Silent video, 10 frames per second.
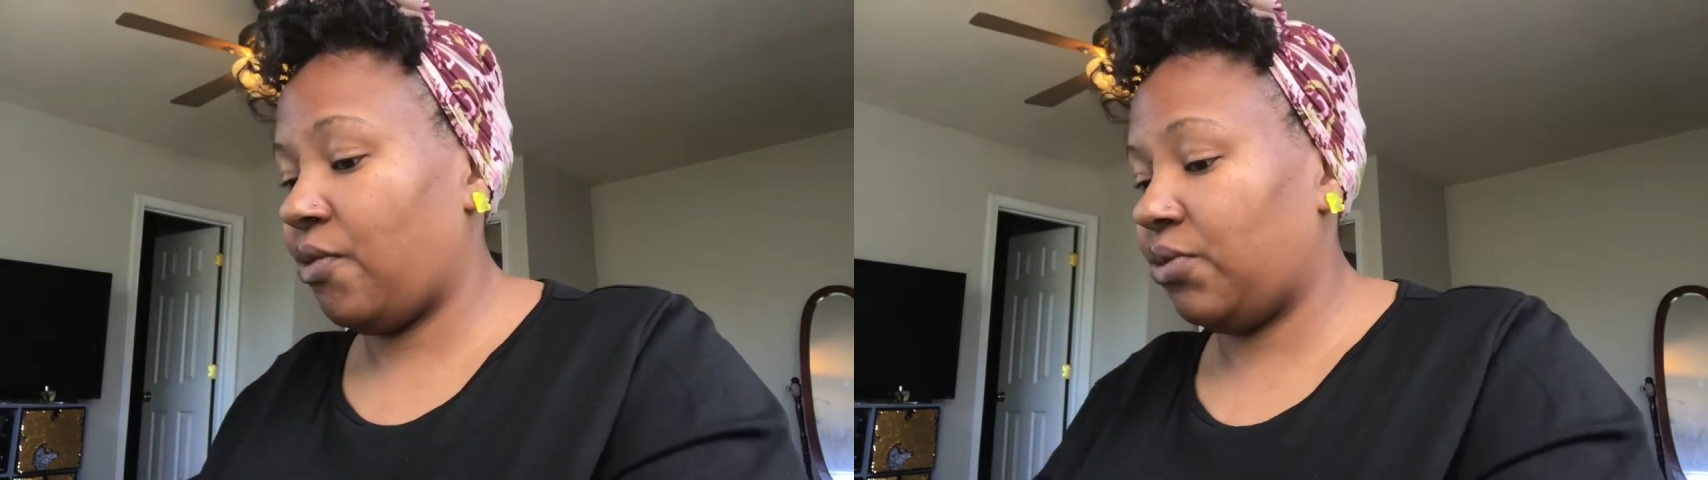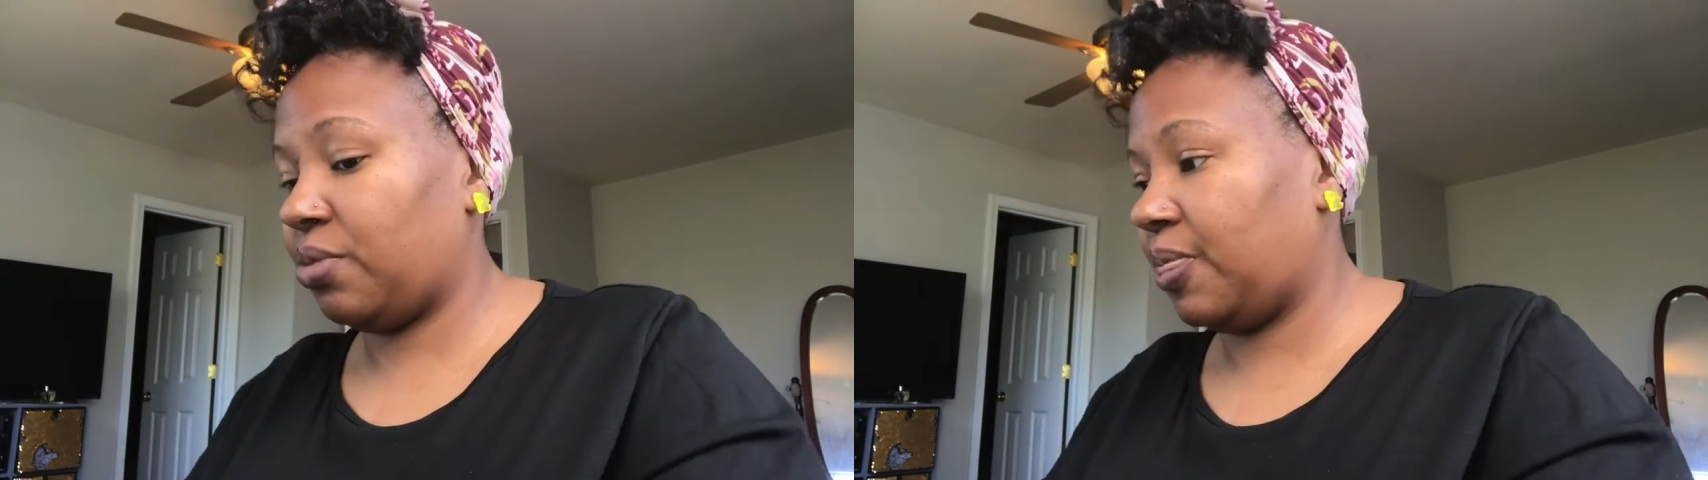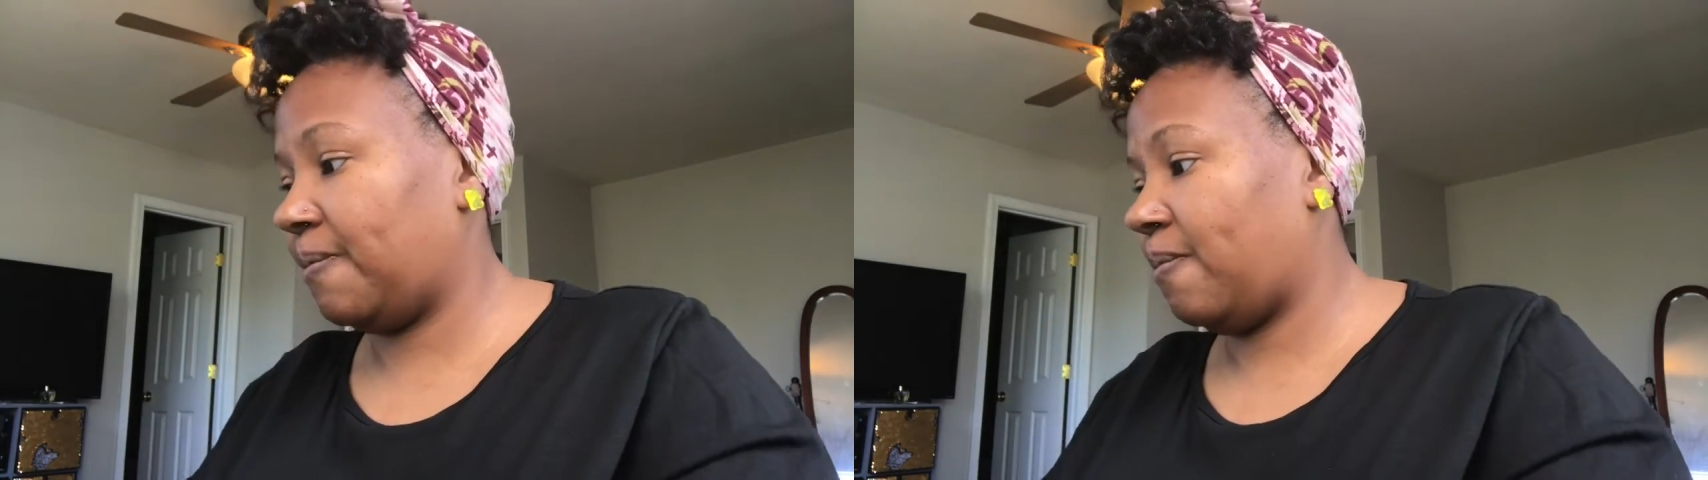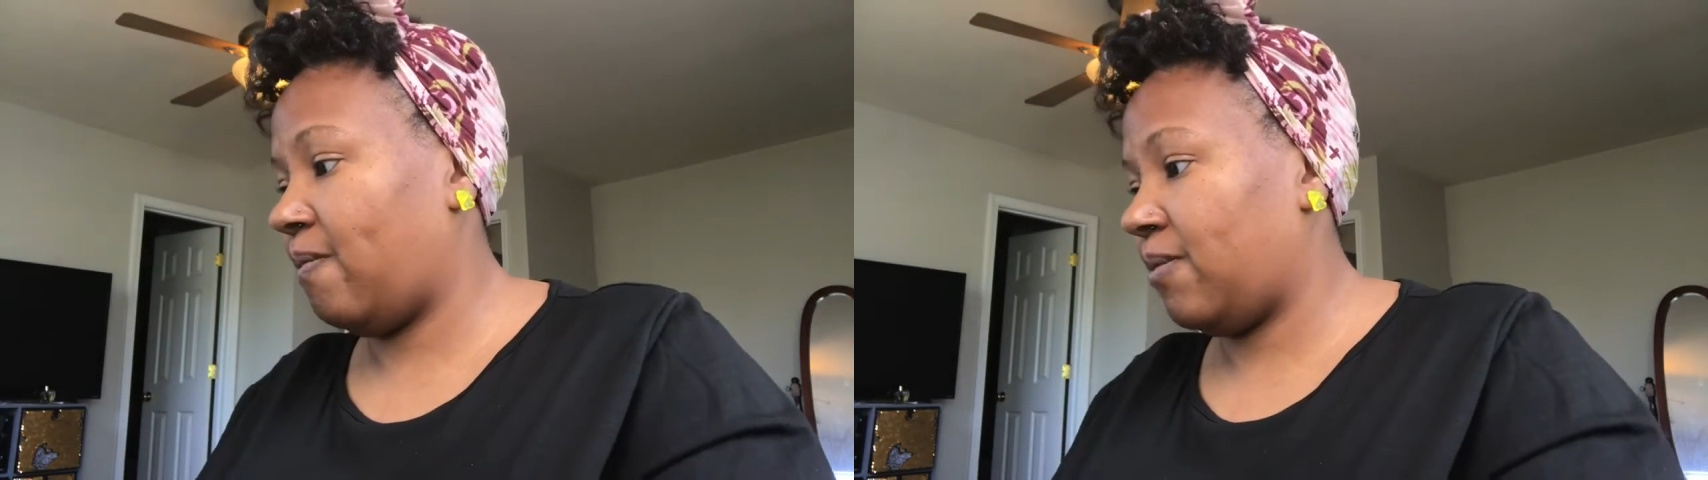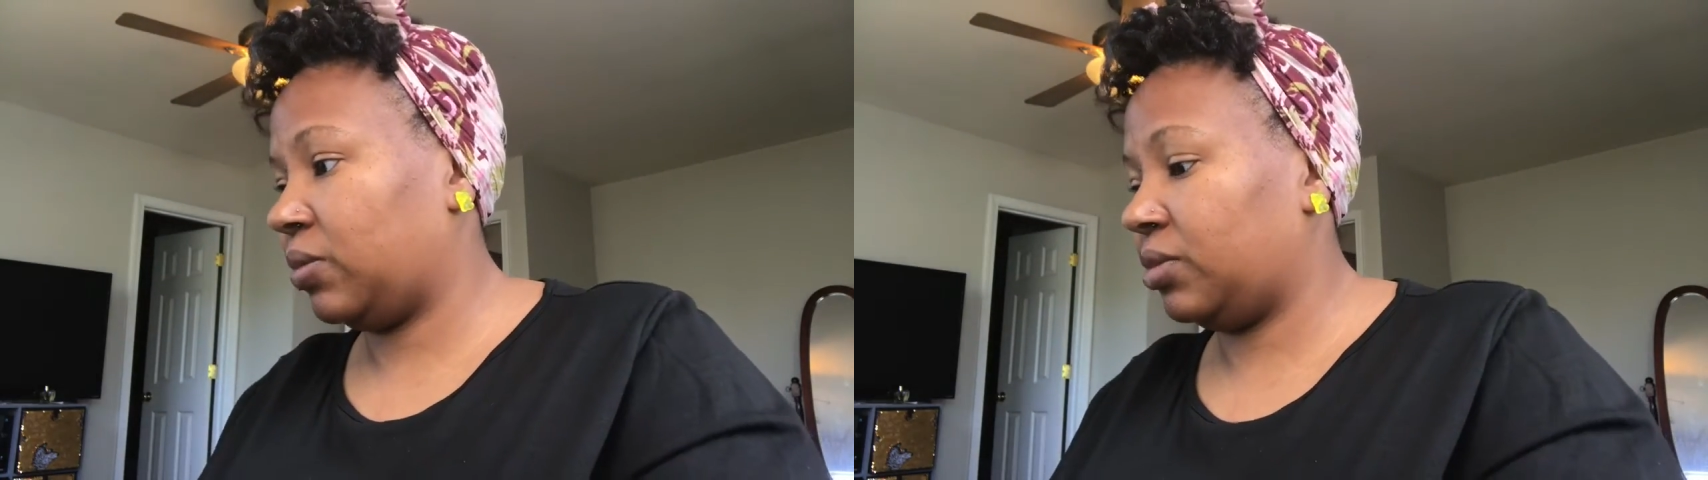yeah.